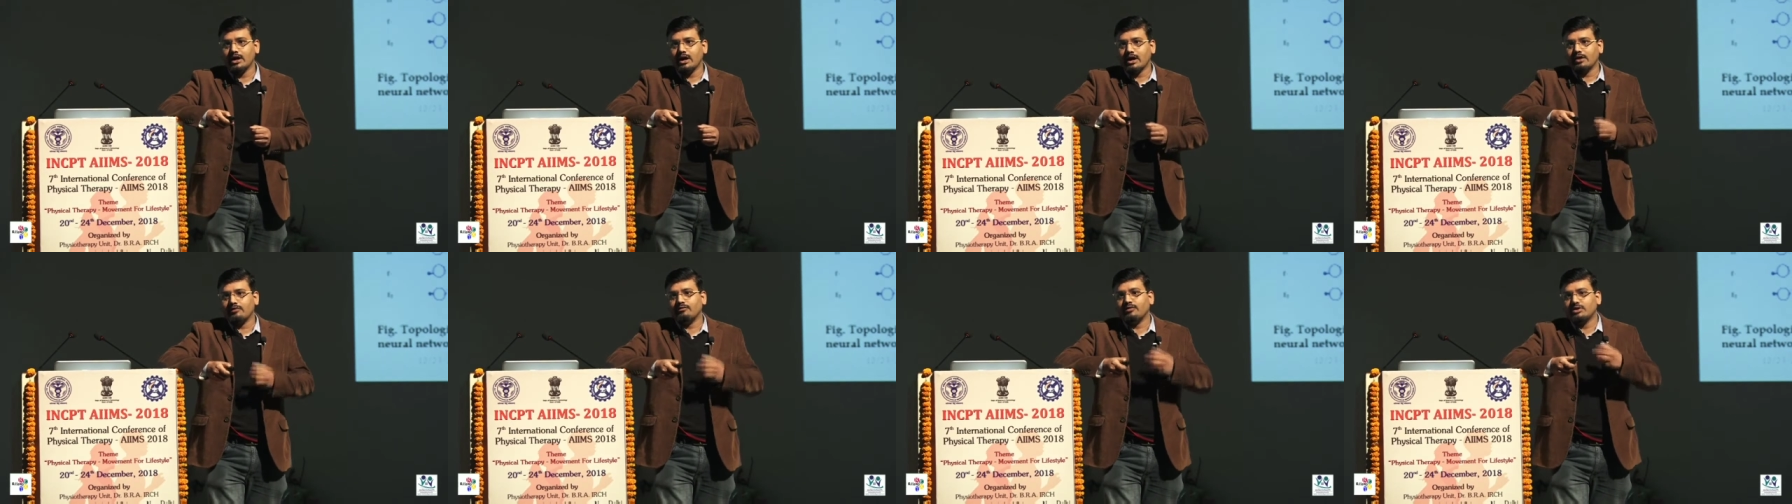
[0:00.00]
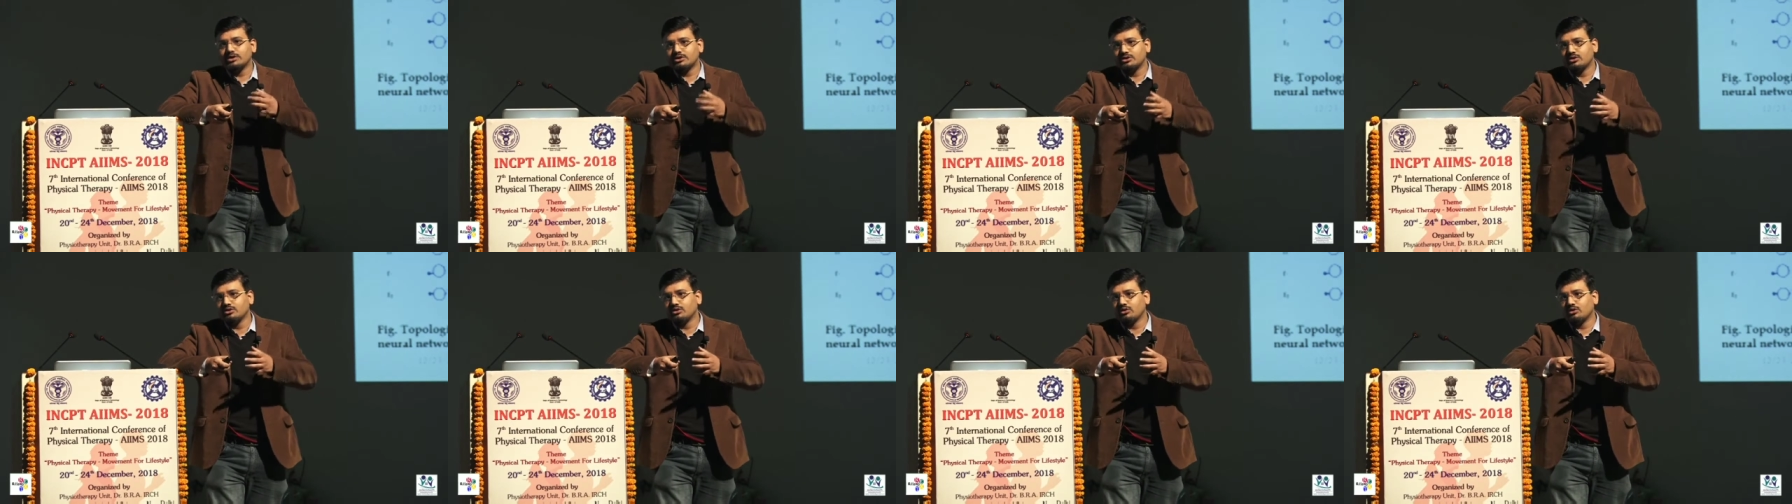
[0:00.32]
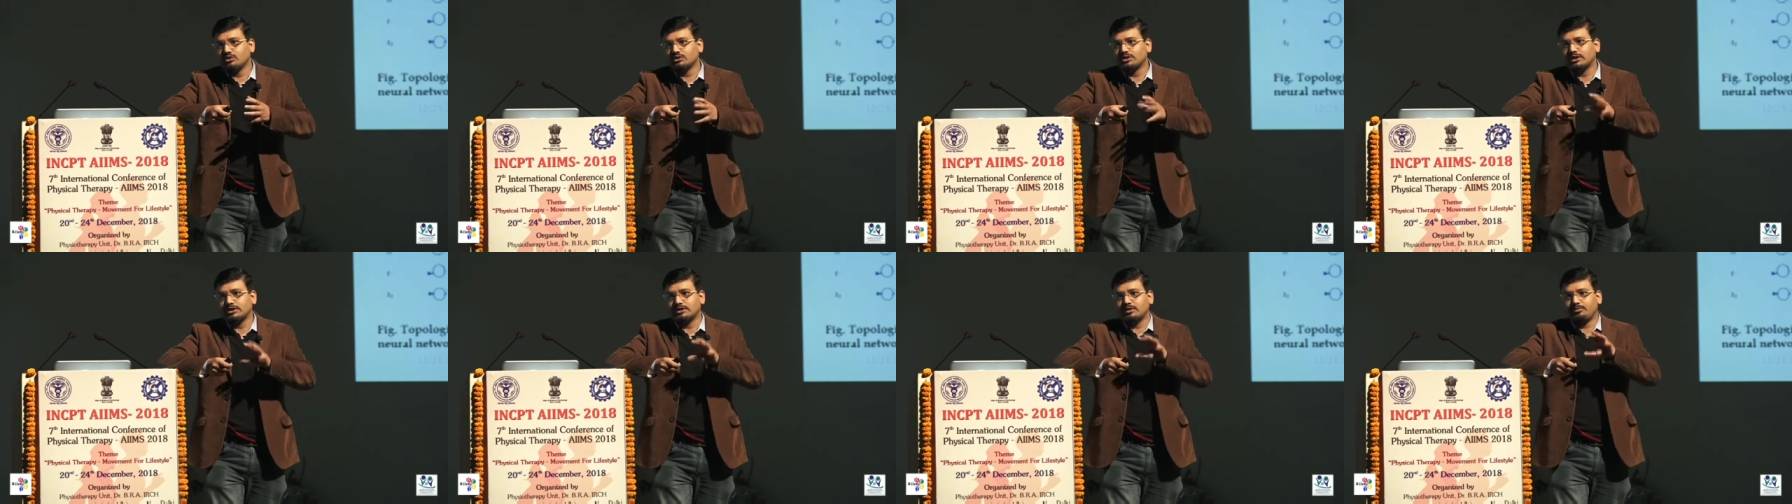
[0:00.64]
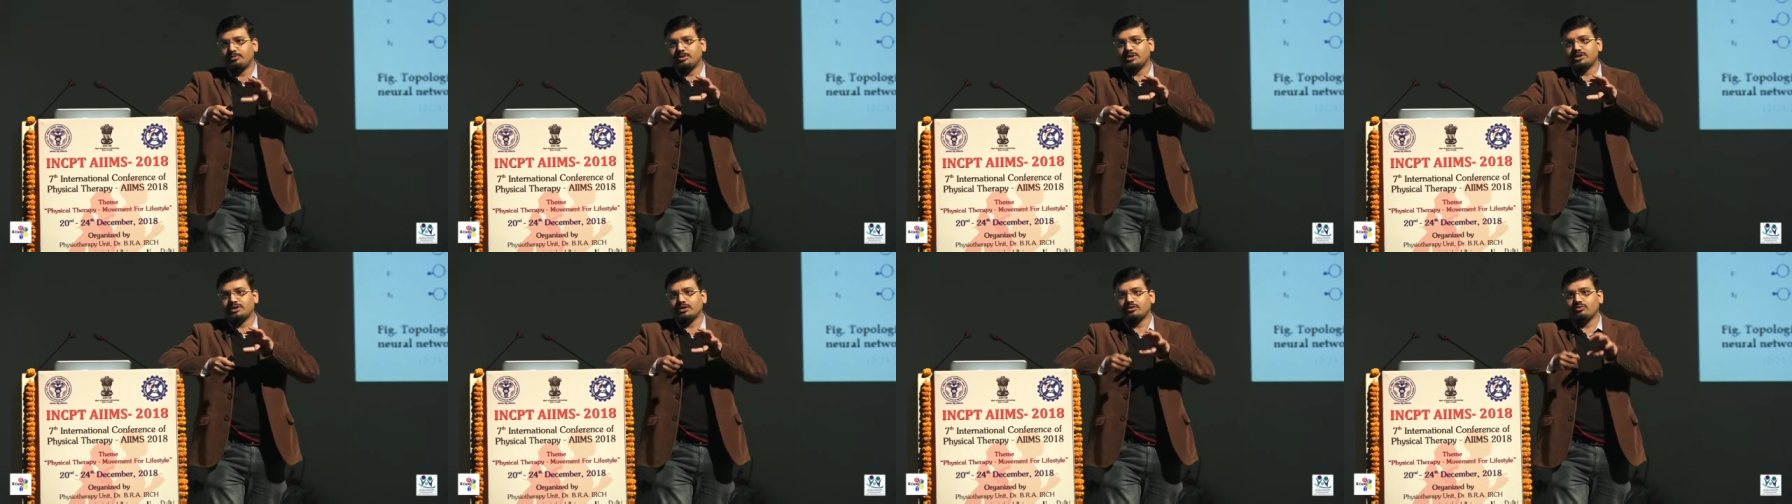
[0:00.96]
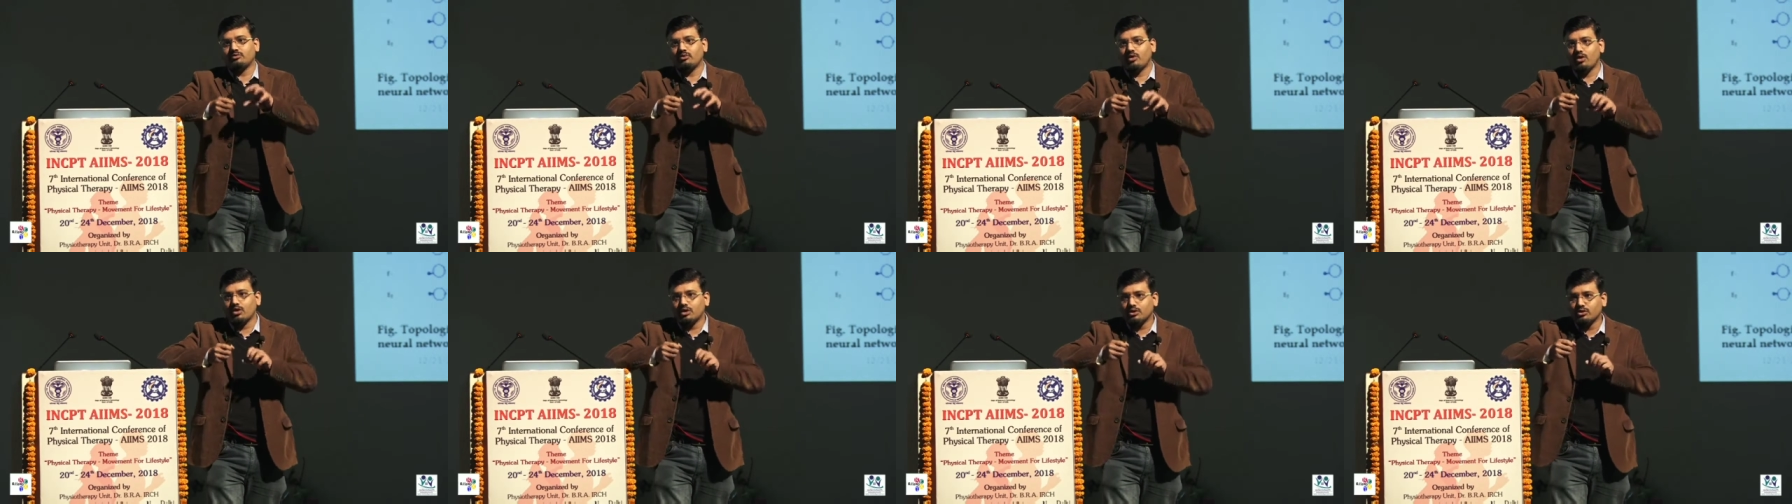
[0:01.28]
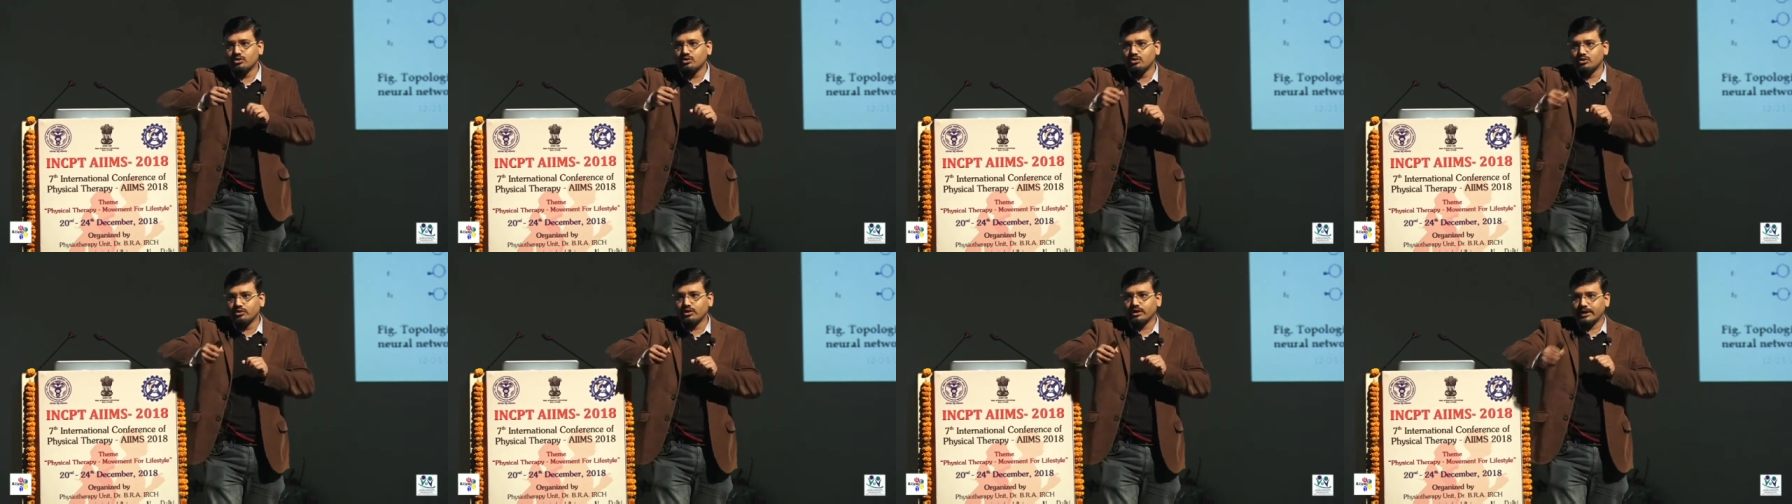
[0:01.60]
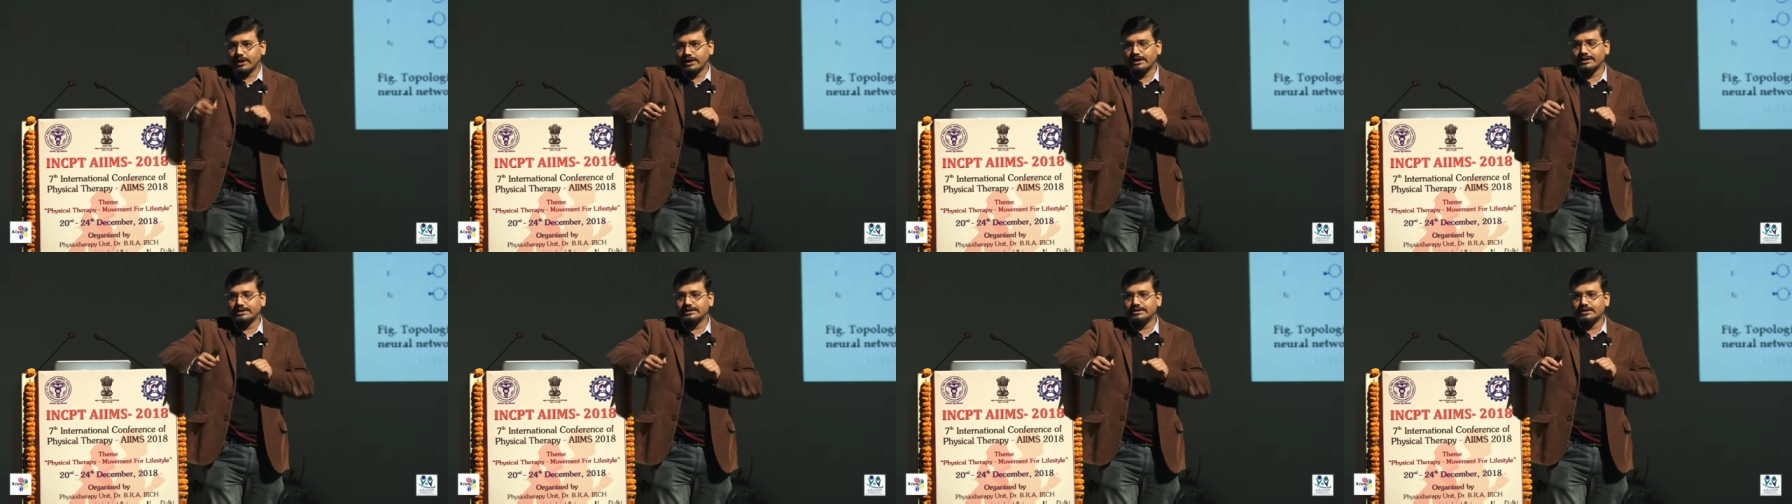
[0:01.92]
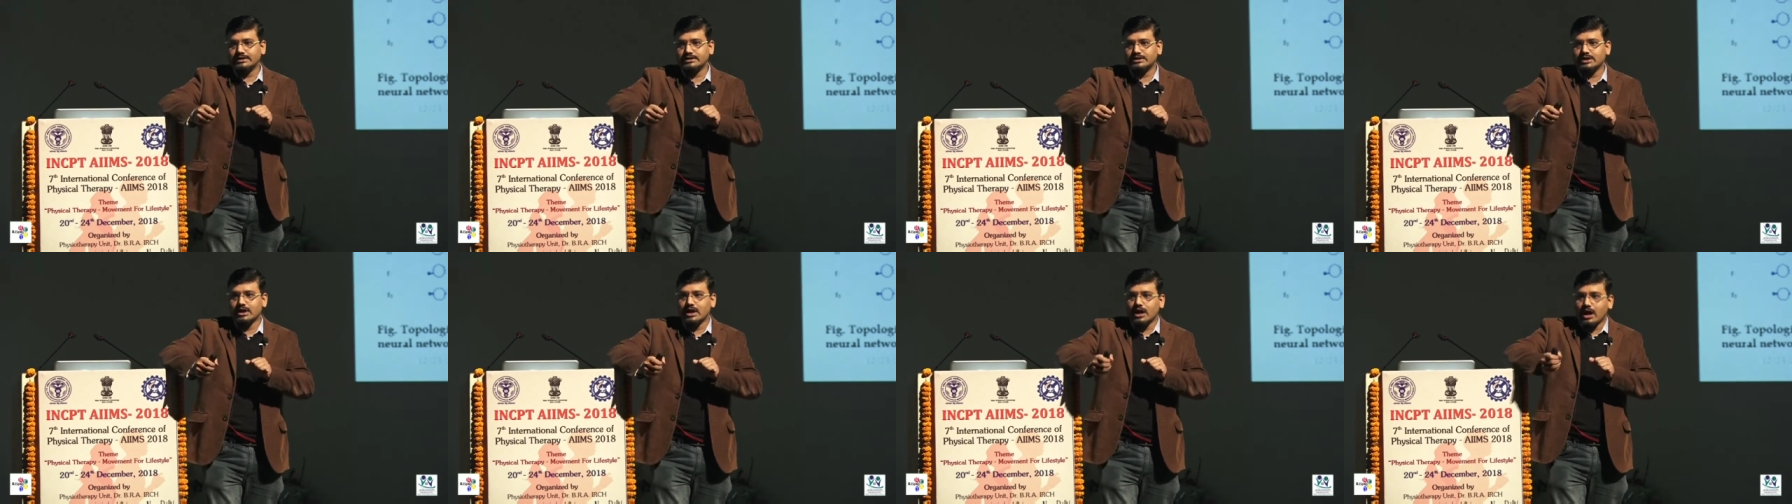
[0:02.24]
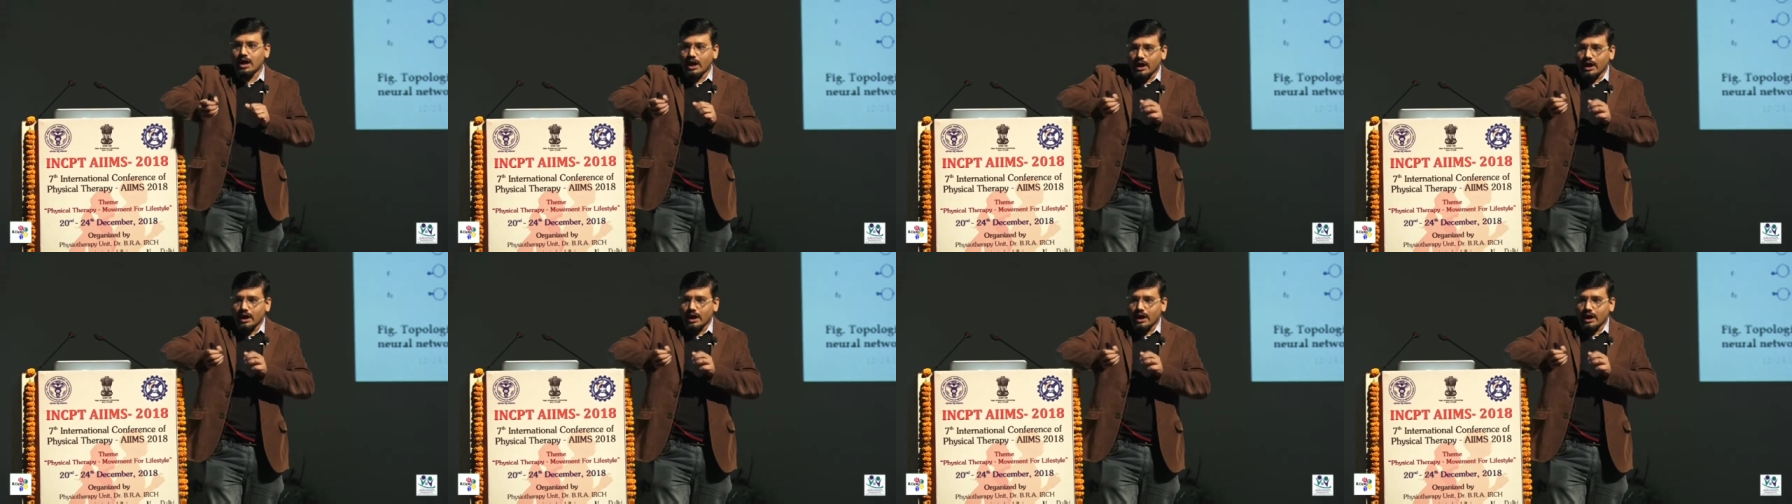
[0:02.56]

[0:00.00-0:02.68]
And once you know that the patient want to do really this,